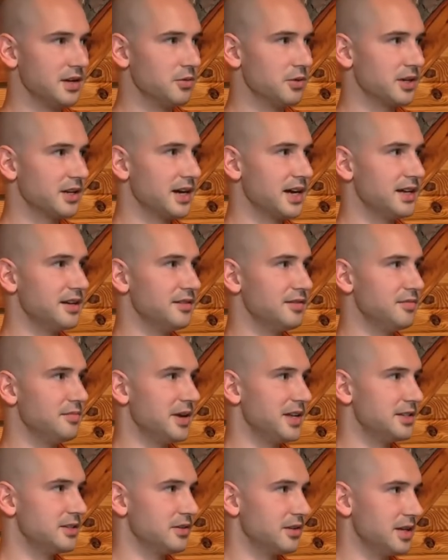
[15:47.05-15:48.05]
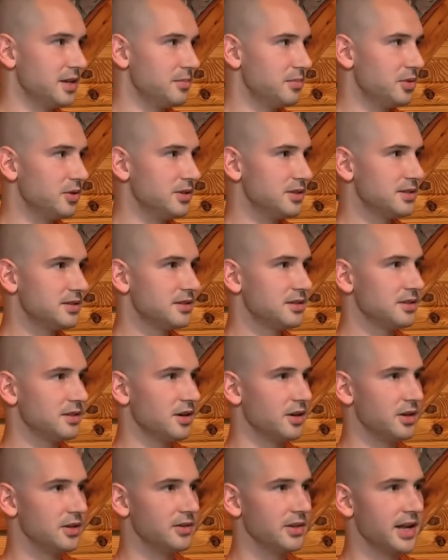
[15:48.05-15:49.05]
What kind of mental inputs
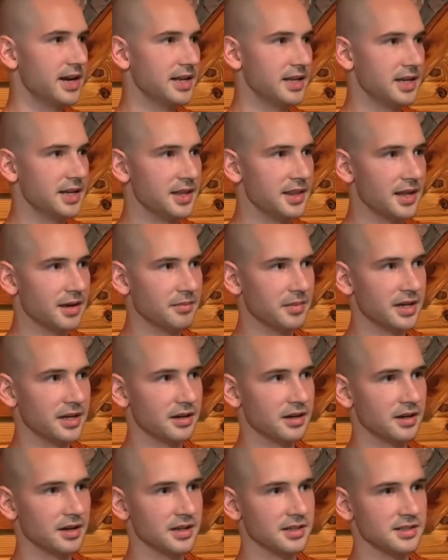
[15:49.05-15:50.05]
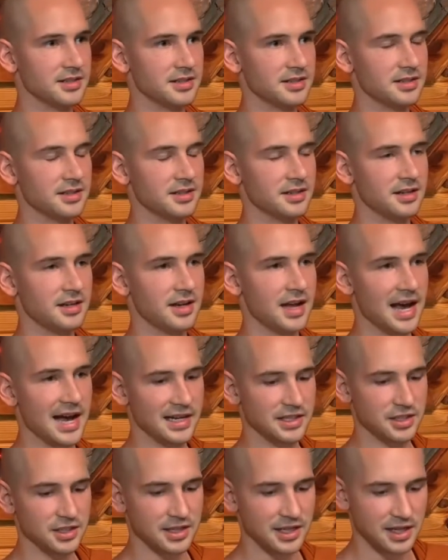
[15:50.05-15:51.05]
are you letting in that might cause
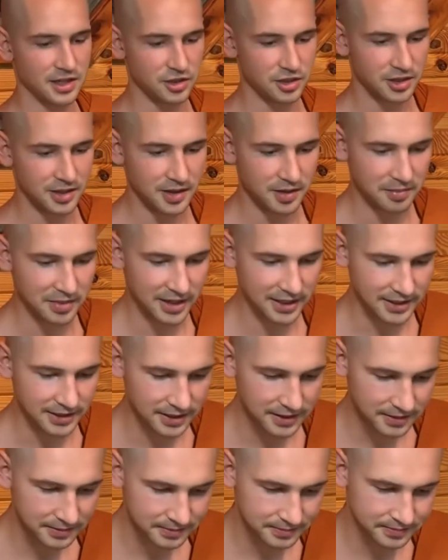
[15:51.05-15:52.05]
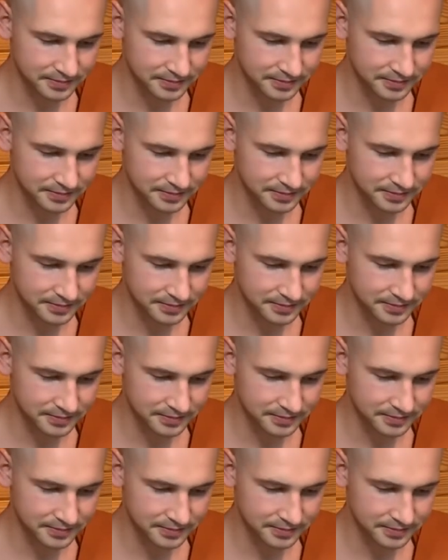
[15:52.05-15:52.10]
agitation in the mind?